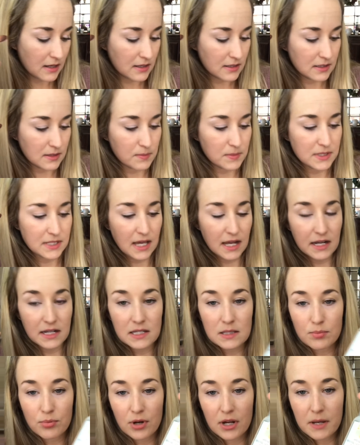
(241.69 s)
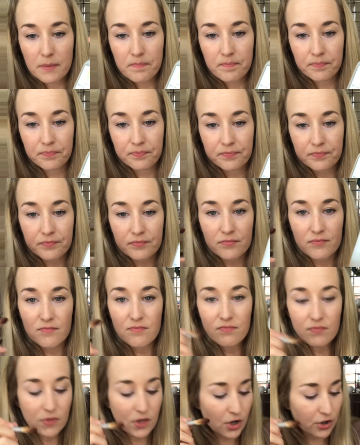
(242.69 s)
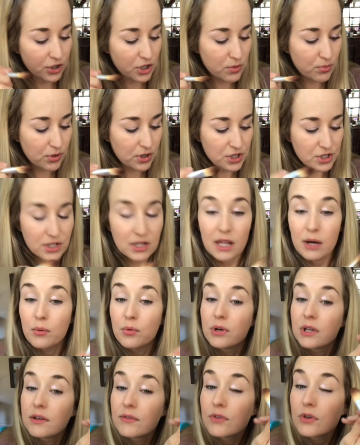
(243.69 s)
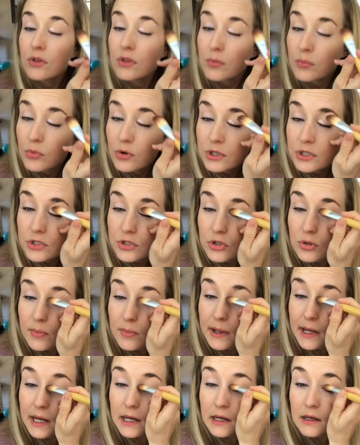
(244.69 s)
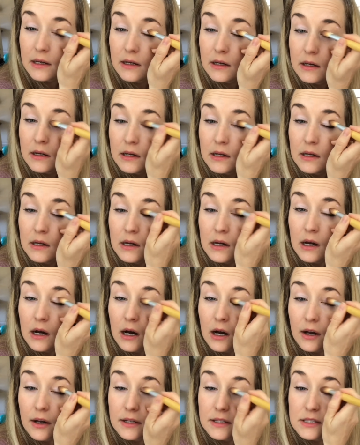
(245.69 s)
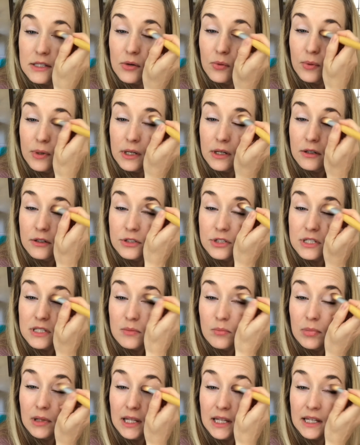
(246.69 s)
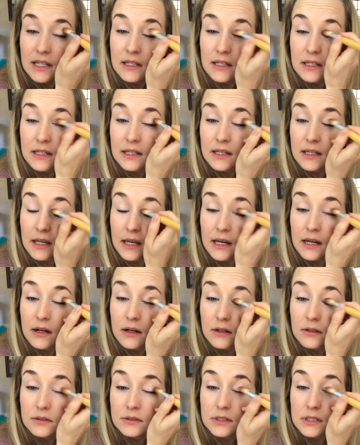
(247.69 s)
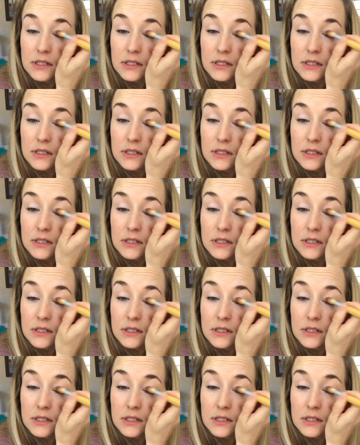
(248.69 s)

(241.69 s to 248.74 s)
some setting spray on your brush, and that will give you the moisture back. All right, so we are just blending out.